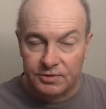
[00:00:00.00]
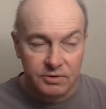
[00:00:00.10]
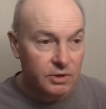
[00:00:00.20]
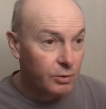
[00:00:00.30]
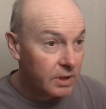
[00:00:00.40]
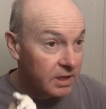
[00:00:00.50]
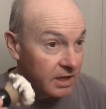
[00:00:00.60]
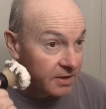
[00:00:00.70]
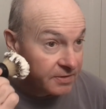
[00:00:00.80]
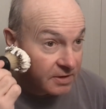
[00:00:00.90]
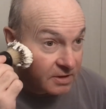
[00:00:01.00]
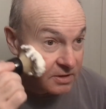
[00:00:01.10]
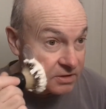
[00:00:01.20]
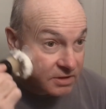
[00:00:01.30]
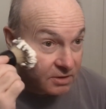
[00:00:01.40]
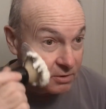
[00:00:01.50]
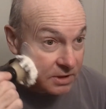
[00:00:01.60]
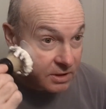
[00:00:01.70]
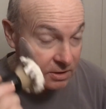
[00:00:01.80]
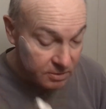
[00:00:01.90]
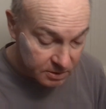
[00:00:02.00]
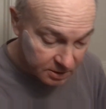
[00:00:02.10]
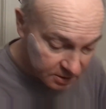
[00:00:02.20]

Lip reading: doing well out there. So here we go.